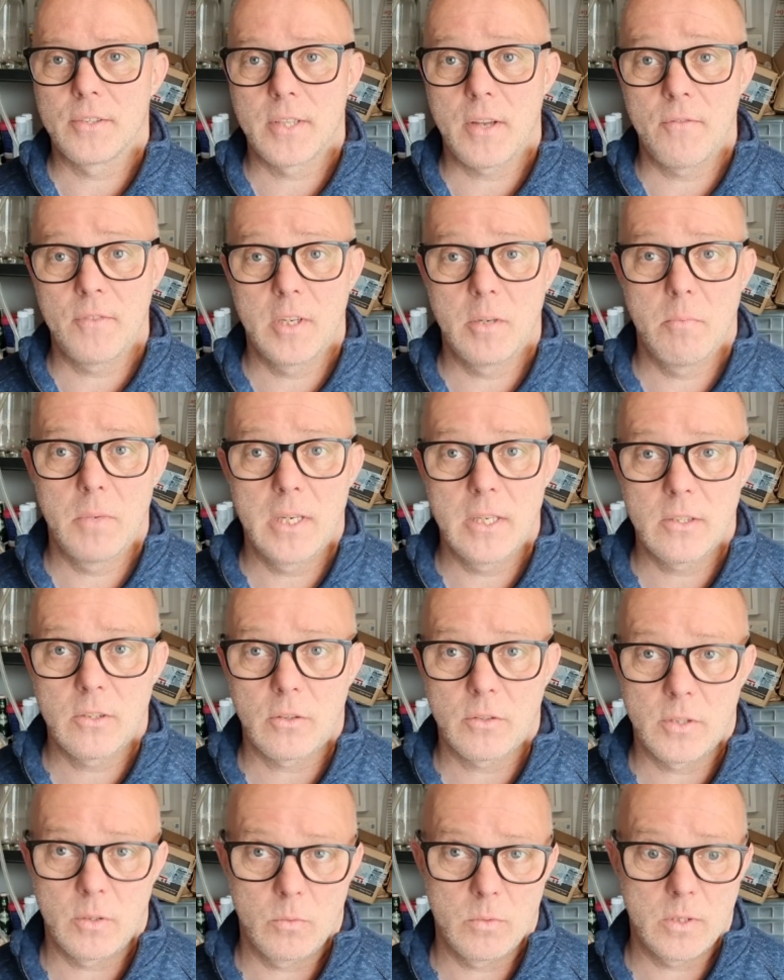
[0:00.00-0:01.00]
70 minutes
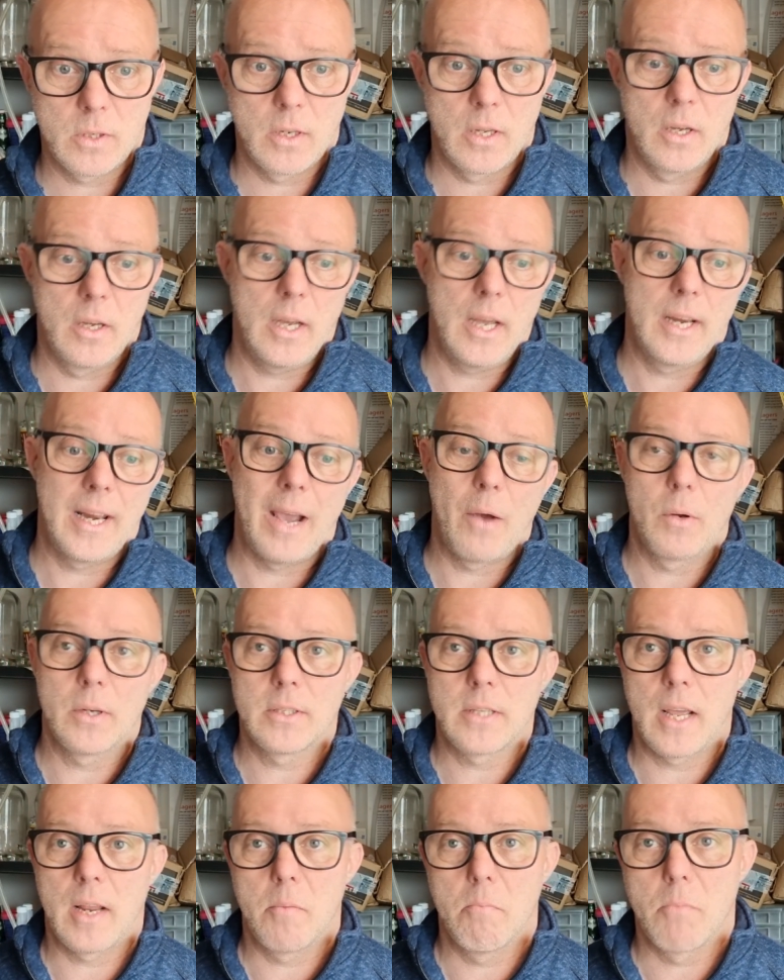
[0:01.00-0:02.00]
because it was a, an hour
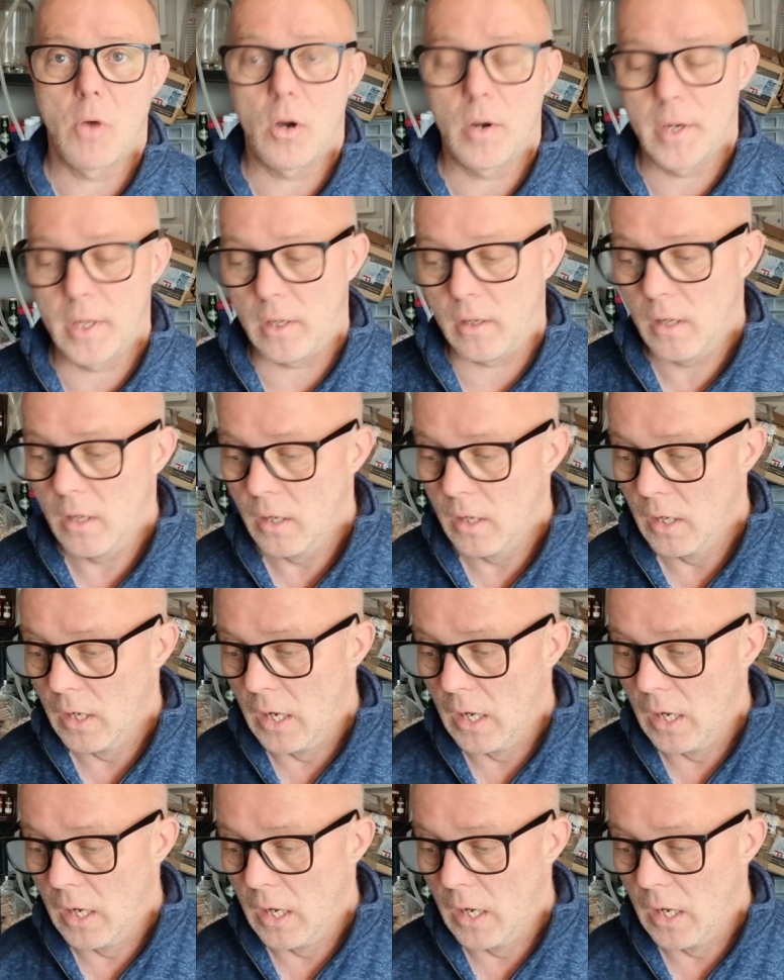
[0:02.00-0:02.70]
10 boil.